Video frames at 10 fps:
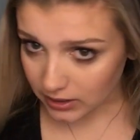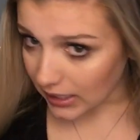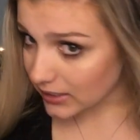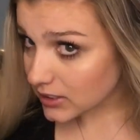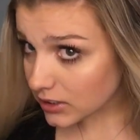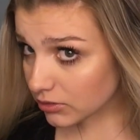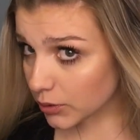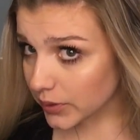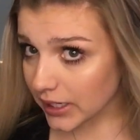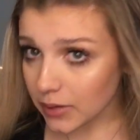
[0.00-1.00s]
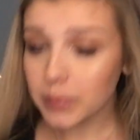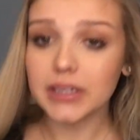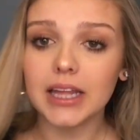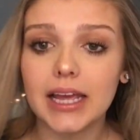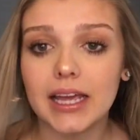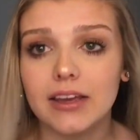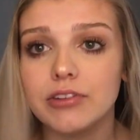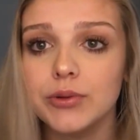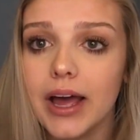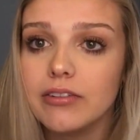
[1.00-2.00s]
elastics ruin it, but like
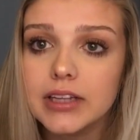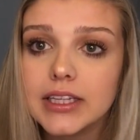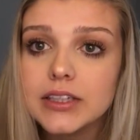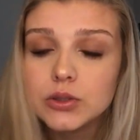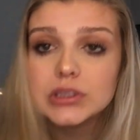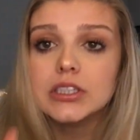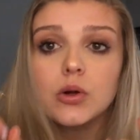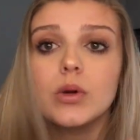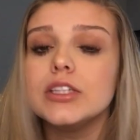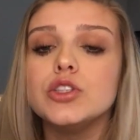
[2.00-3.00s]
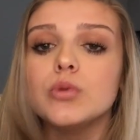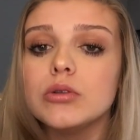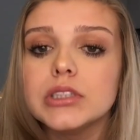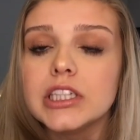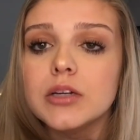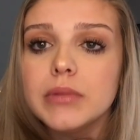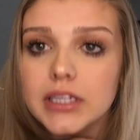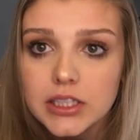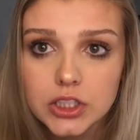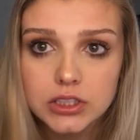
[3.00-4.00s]
if you have like those little ones, you won't see them,
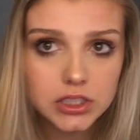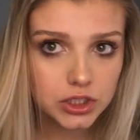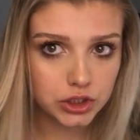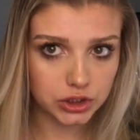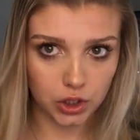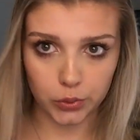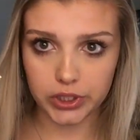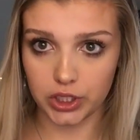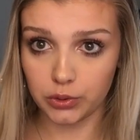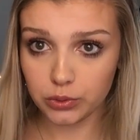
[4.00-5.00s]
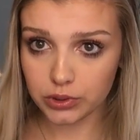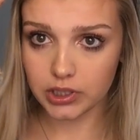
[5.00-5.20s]
and it looks so cute.